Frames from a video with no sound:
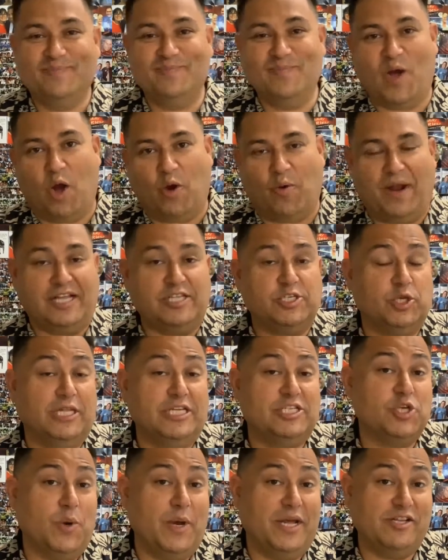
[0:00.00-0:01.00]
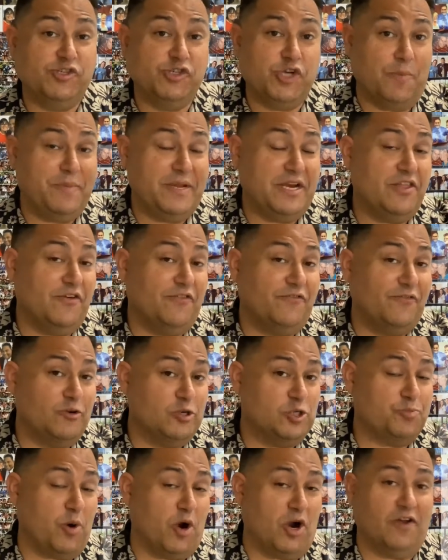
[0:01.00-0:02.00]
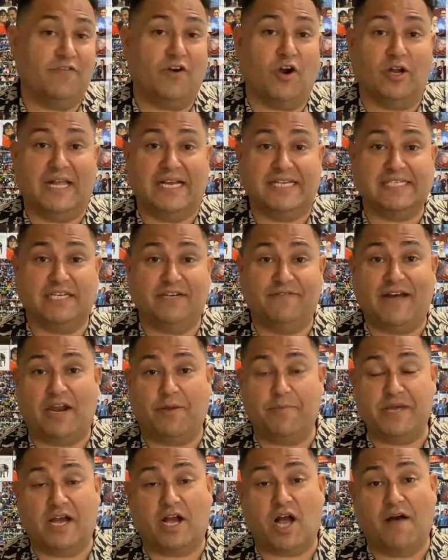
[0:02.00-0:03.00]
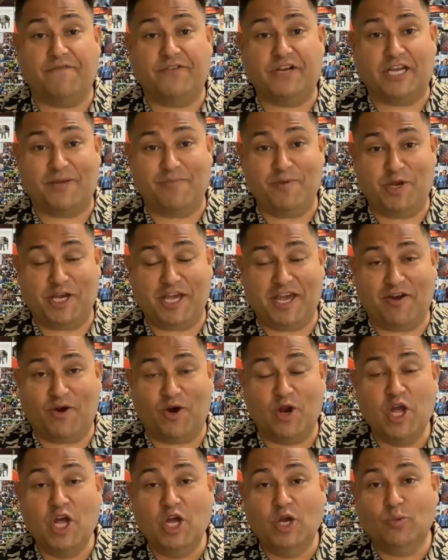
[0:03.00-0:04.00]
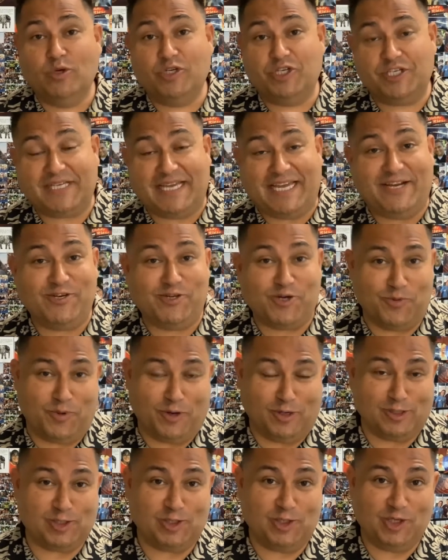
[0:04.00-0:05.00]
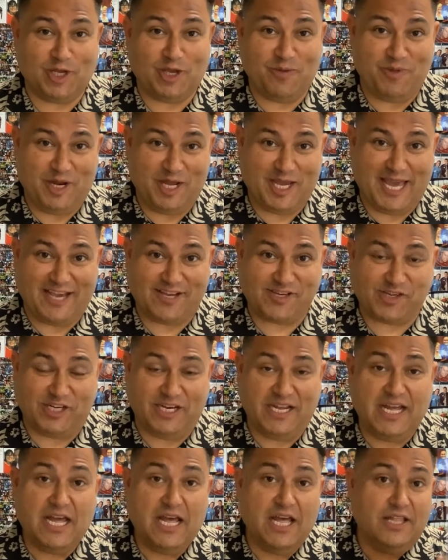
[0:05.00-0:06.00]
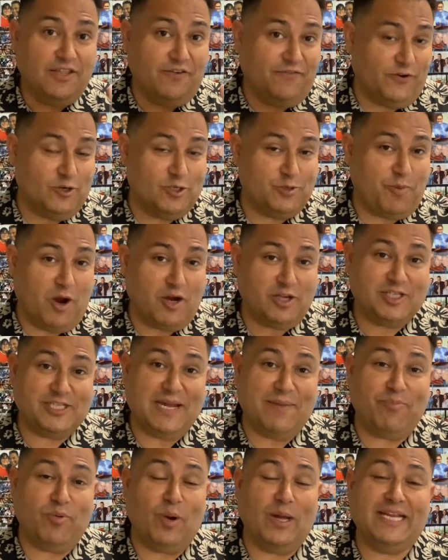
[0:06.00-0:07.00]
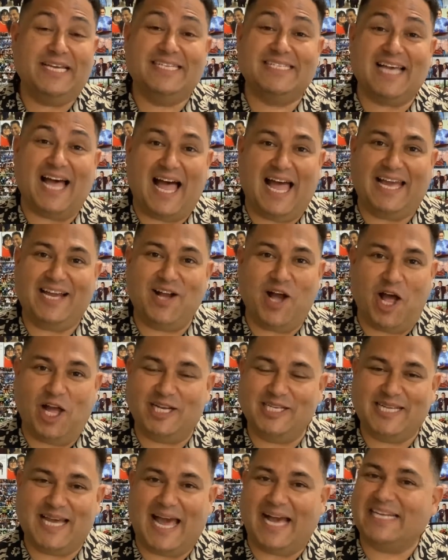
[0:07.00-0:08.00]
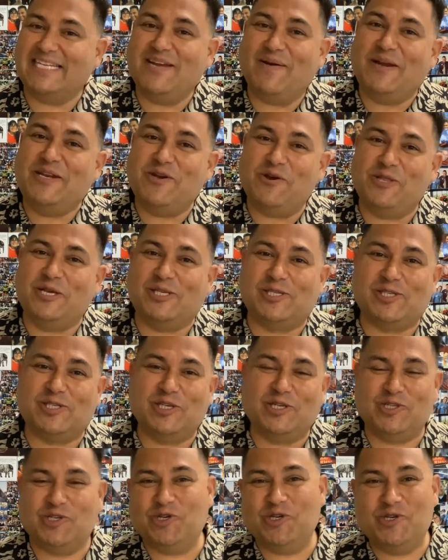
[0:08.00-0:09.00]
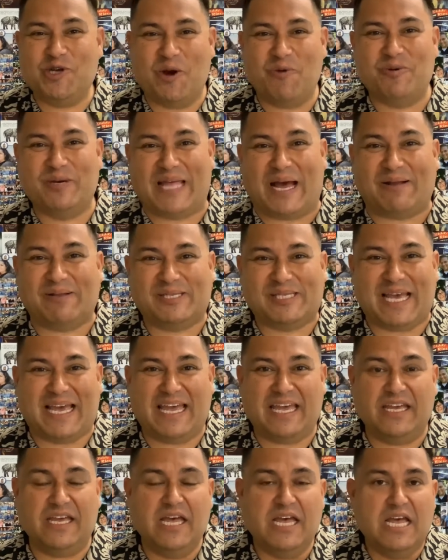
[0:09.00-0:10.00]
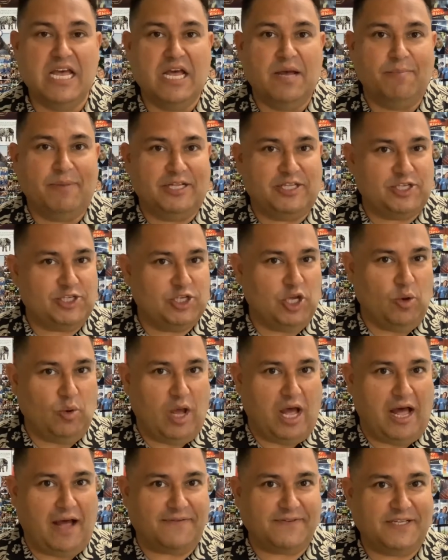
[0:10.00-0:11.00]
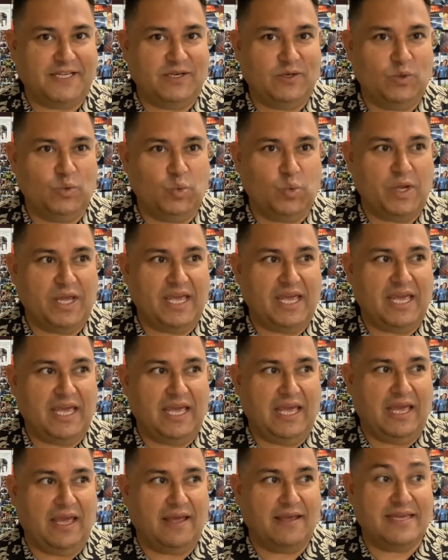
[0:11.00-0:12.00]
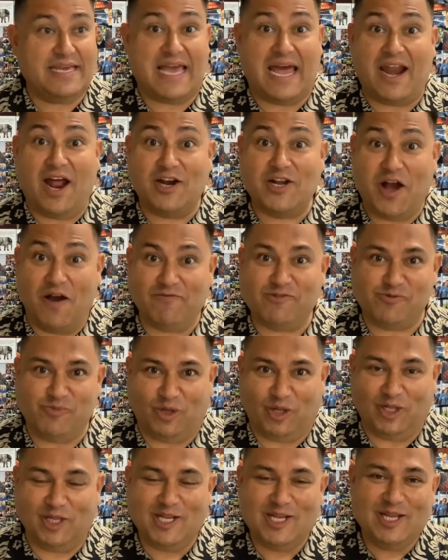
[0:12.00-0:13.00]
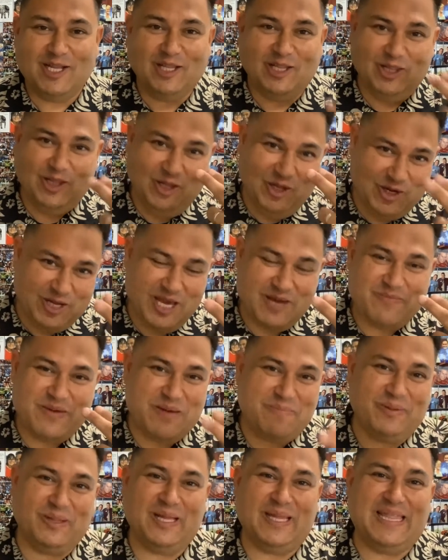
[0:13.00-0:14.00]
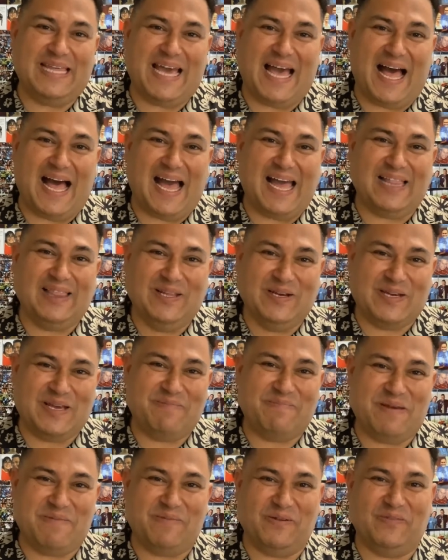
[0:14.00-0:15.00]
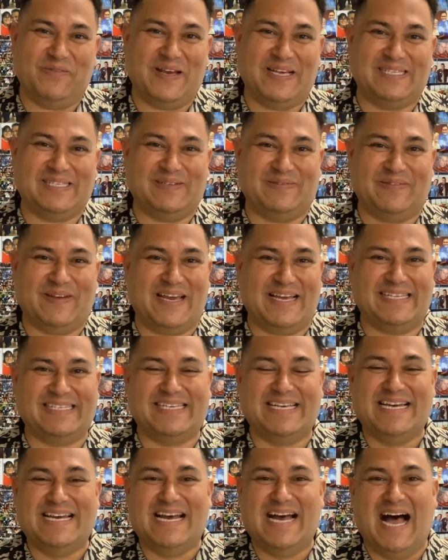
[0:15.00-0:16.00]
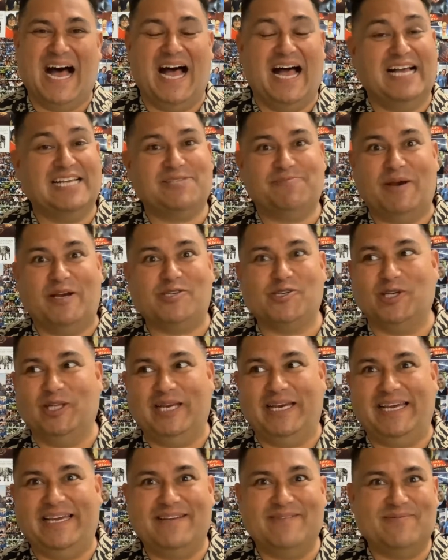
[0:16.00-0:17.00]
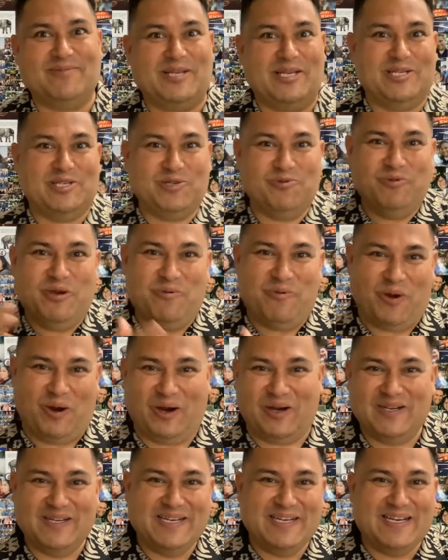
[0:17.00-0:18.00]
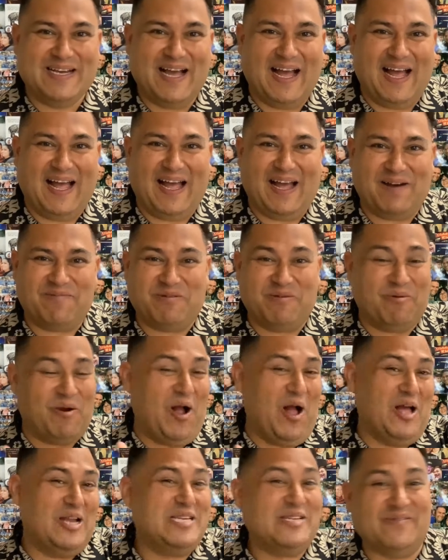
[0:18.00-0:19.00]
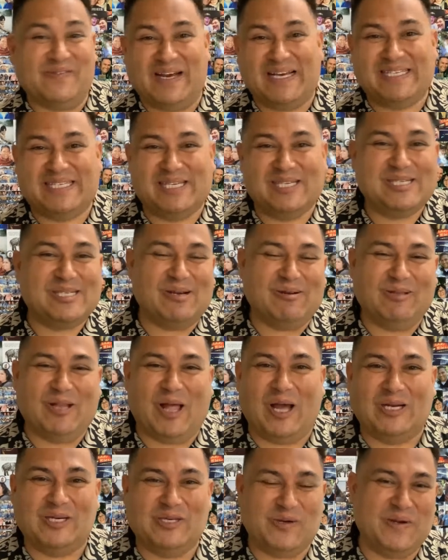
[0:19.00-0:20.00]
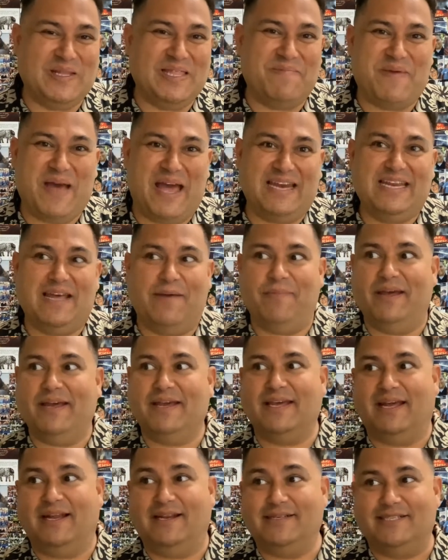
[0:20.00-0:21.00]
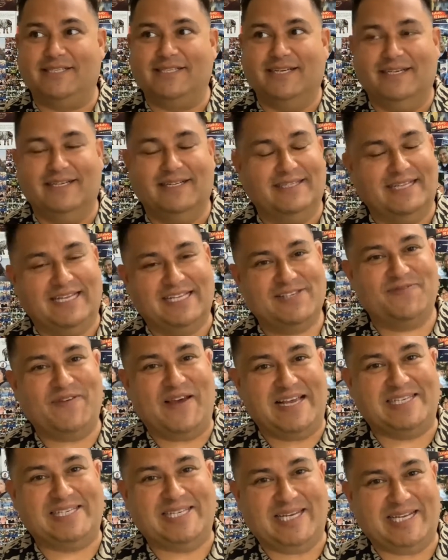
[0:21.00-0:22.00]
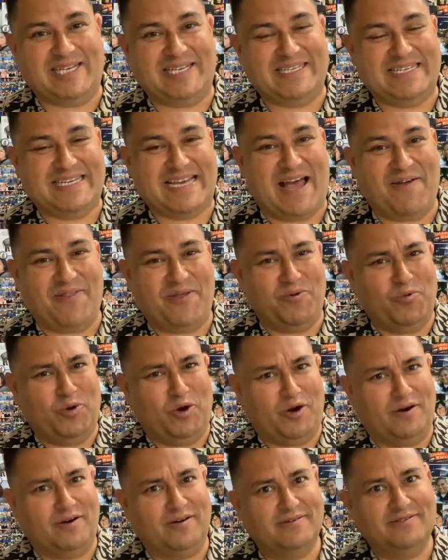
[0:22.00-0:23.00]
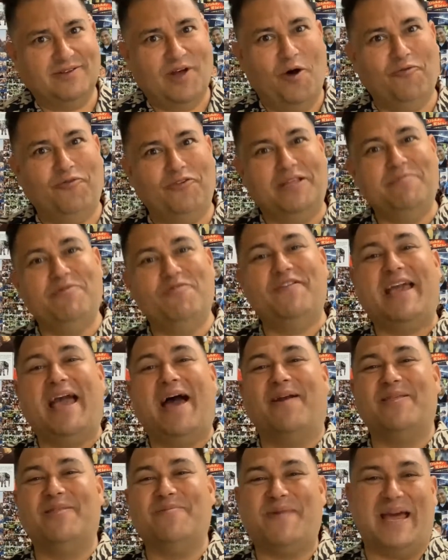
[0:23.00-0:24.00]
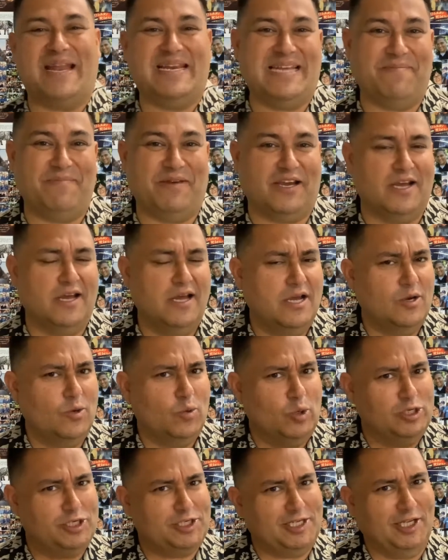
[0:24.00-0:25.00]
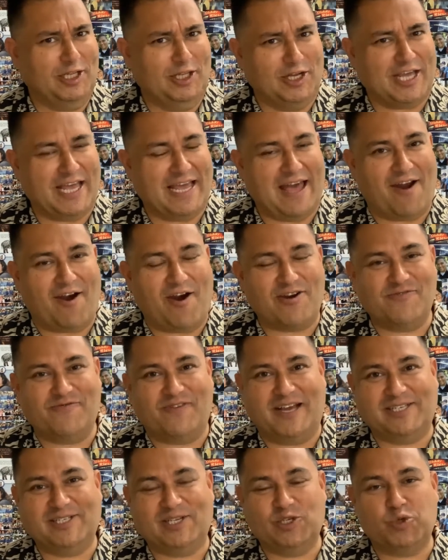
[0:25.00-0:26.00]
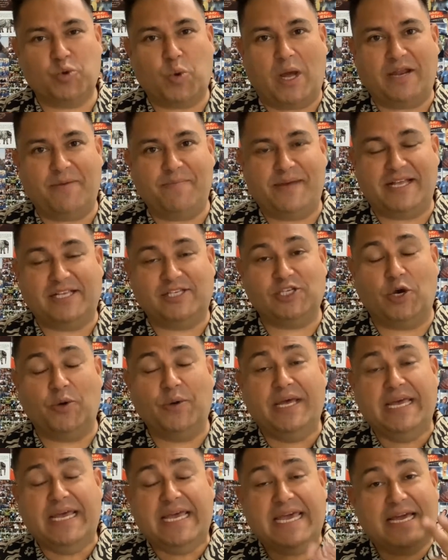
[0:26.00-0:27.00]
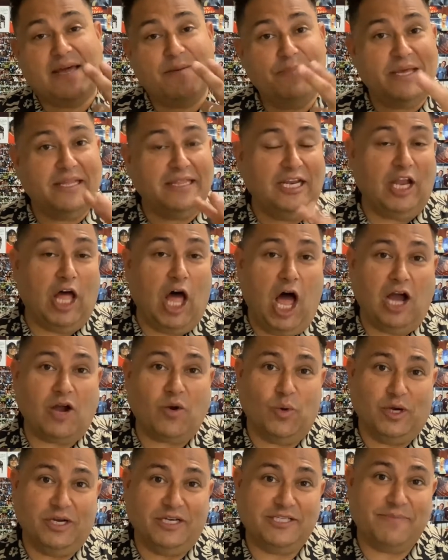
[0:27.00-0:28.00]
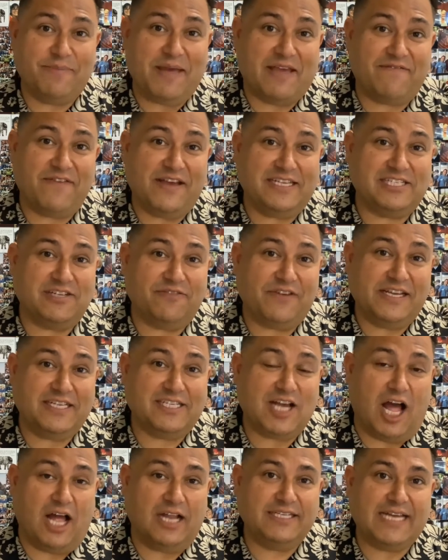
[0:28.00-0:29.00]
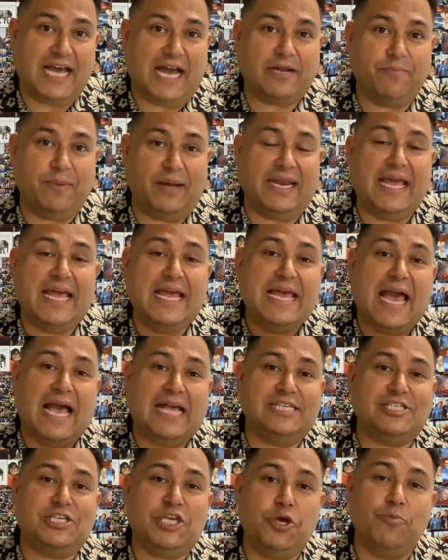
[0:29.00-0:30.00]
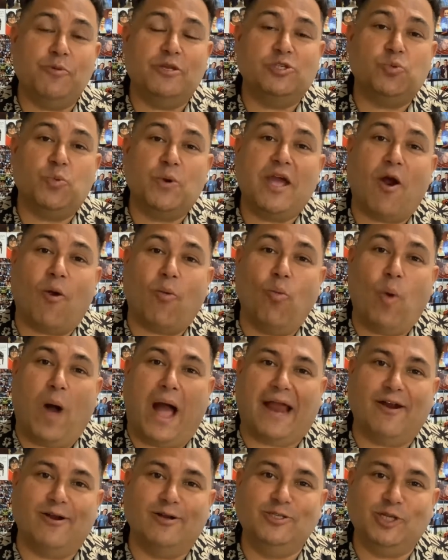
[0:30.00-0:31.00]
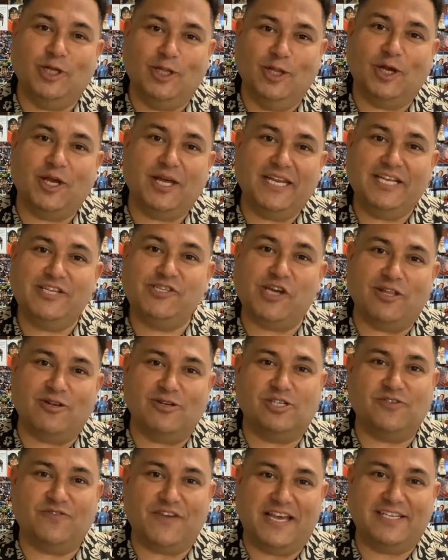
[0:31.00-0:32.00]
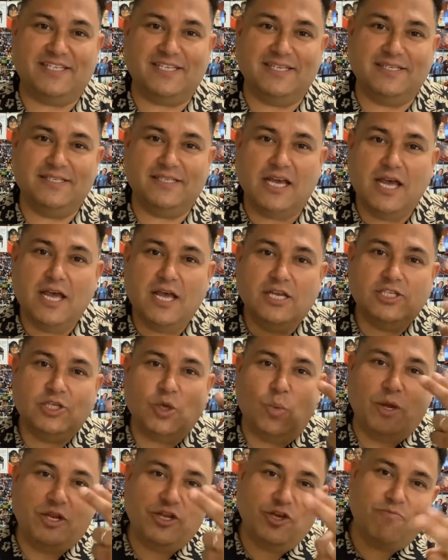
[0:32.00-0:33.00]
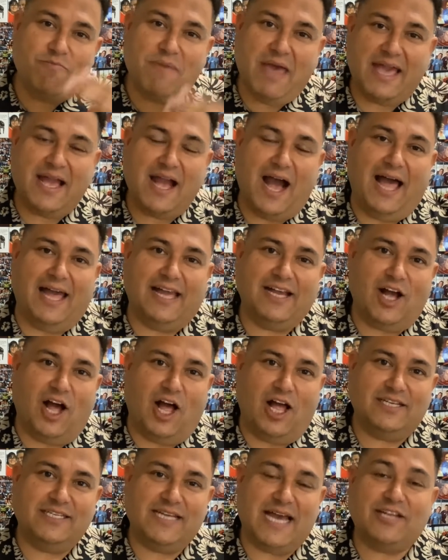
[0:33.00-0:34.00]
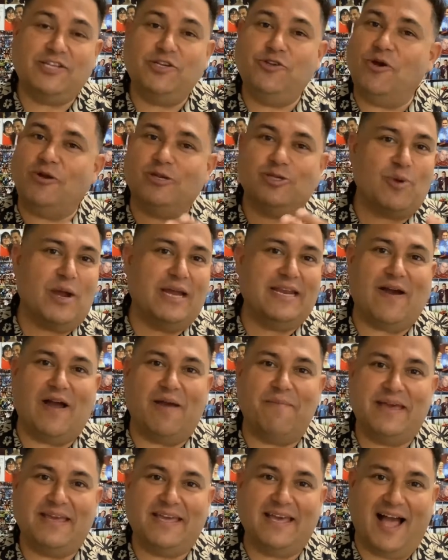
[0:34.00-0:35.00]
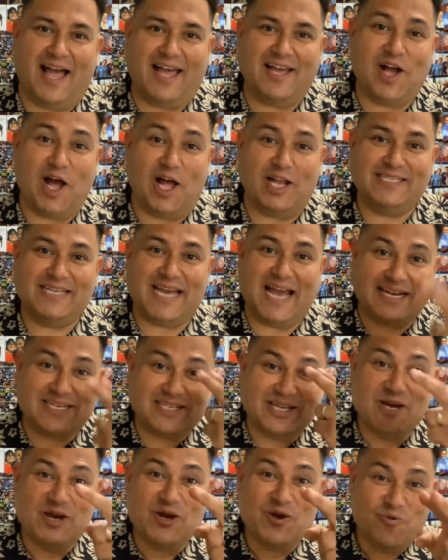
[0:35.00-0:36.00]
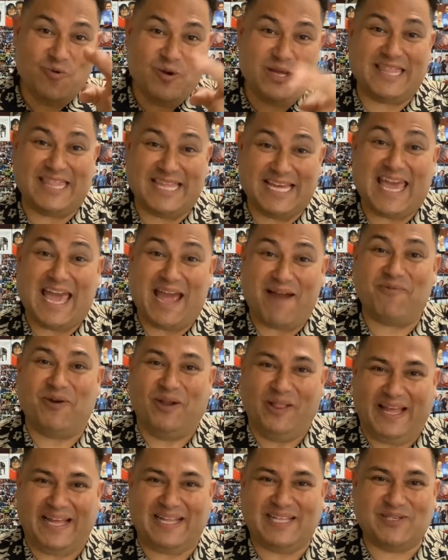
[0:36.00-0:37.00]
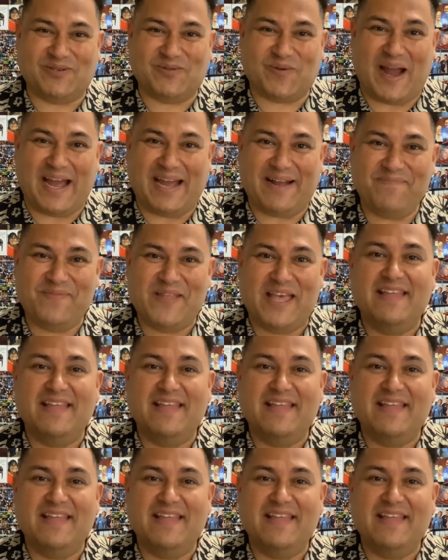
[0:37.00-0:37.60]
All right, so let's go ahead and jump into the first part of our lesson of how to be a confident communicator, which is interpersonal communication. The first part, step one, is eye contact. Now, I know this should go without saying, but so often we get uncomfortable looking people in the eye, looking people face to face, especially since we were on devices so long during the pandemic, and let's face it, now that we're hopefully moving out of the pandemic, we're still looking at our devices quite a bit. So it can be a little awkward to make face-to-face contact, but as humans, we are wired to look at each other's faces. So when you make eye contact, you notice right now I'm making eye contact with the camera lens, right?